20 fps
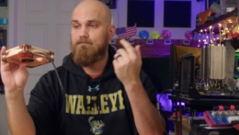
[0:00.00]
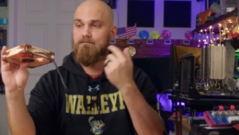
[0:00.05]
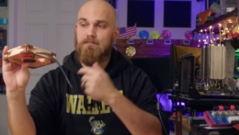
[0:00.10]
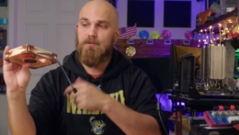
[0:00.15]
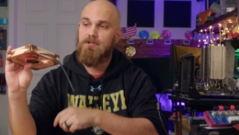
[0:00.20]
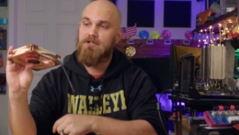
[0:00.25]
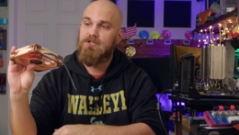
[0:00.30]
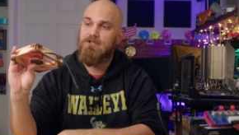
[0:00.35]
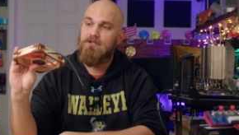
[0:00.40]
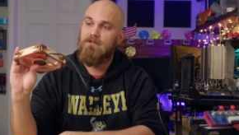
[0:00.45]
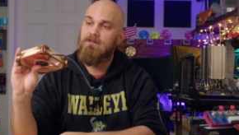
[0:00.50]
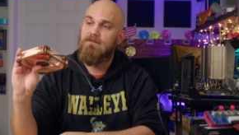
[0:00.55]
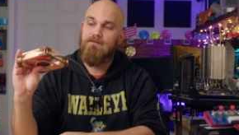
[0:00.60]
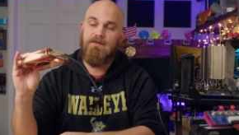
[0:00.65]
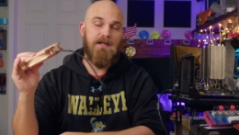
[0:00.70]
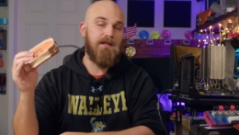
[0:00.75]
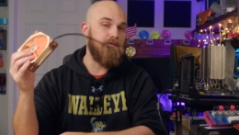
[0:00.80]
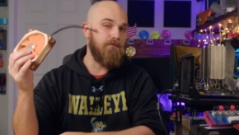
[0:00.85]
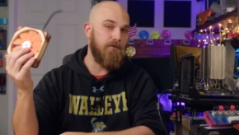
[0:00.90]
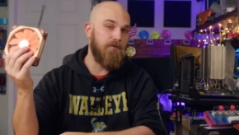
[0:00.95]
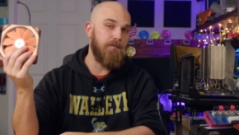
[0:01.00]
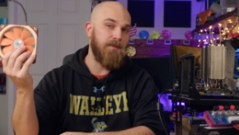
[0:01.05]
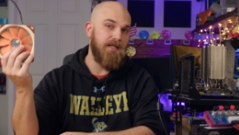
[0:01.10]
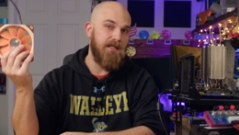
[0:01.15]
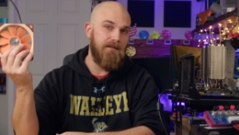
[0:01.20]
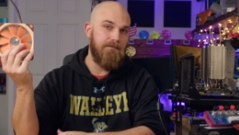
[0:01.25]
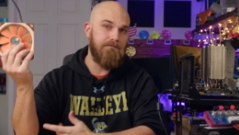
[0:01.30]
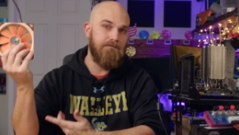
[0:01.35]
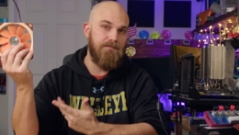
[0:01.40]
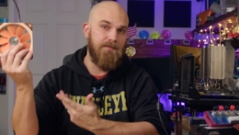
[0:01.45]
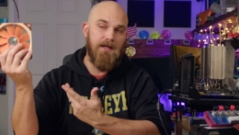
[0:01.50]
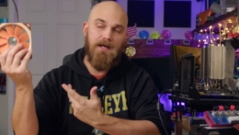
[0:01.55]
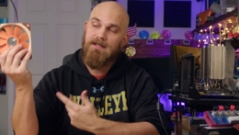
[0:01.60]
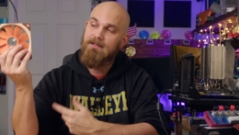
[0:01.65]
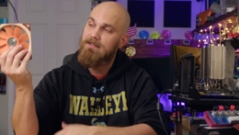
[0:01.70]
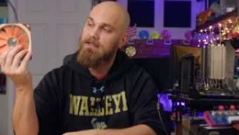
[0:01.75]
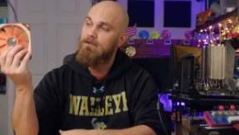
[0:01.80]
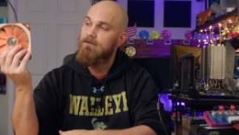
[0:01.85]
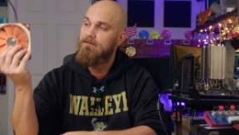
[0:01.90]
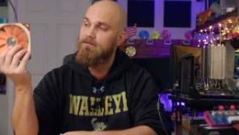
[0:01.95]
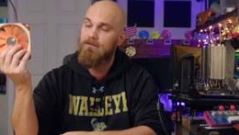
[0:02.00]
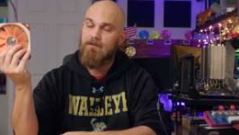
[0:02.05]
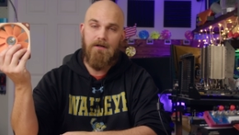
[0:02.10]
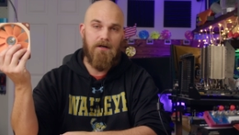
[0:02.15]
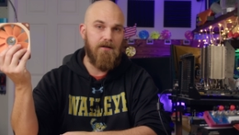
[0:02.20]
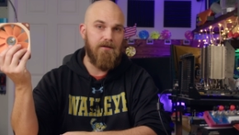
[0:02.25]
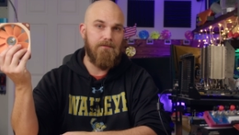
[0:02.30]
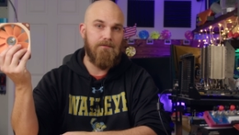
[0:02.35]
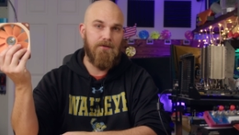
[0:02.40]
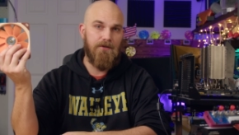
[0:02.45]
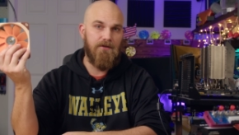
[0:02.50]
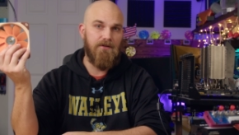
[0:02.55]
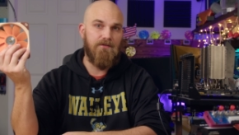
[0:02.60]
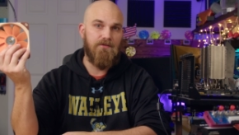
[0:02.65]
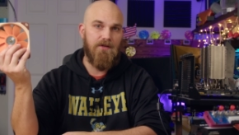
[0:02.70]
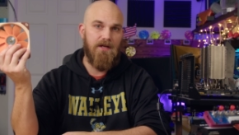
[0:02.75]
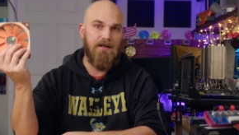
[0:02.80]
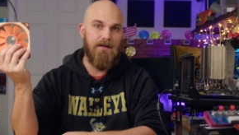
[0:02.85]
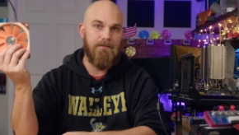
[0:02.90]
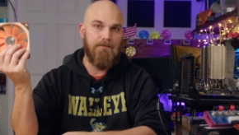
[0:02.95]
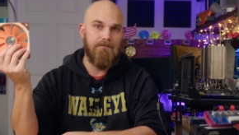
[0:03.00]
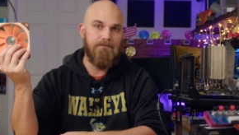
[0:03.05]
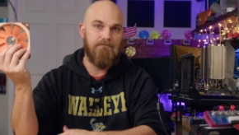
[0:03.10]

pretty sure the fan will be ideal for our current setup.